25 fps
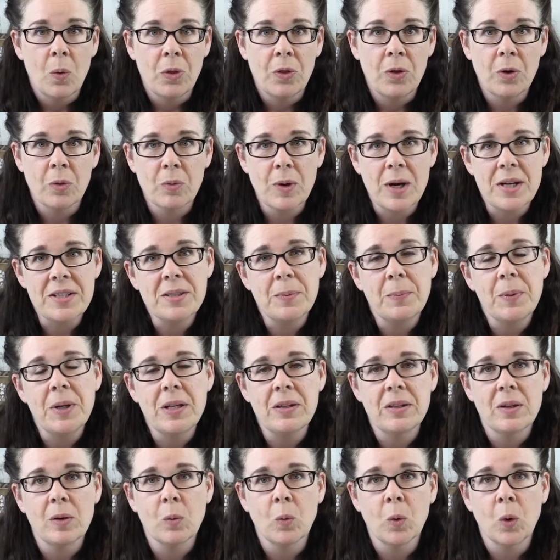The
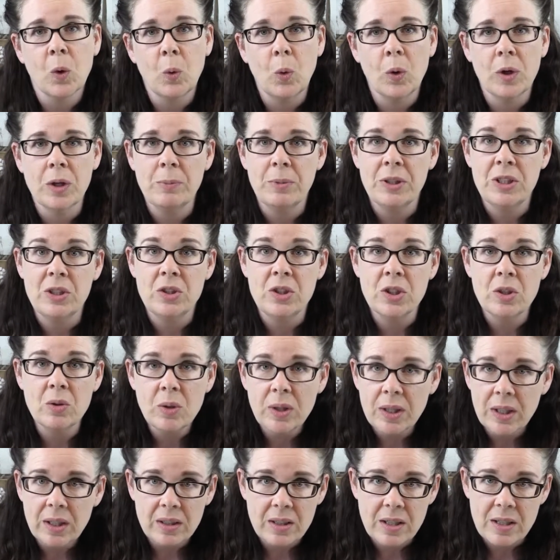recipe that we're going to be
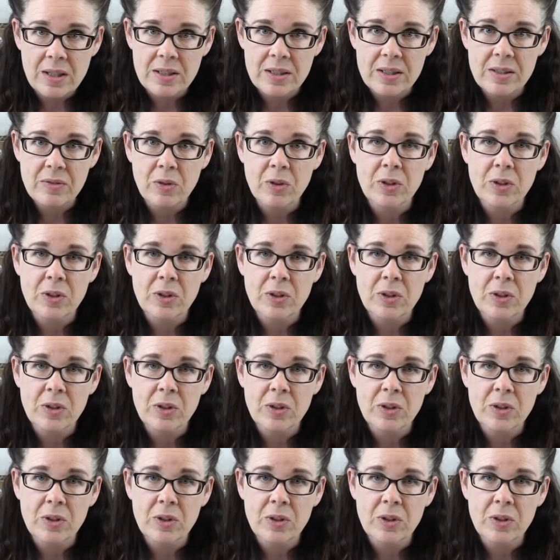doing in this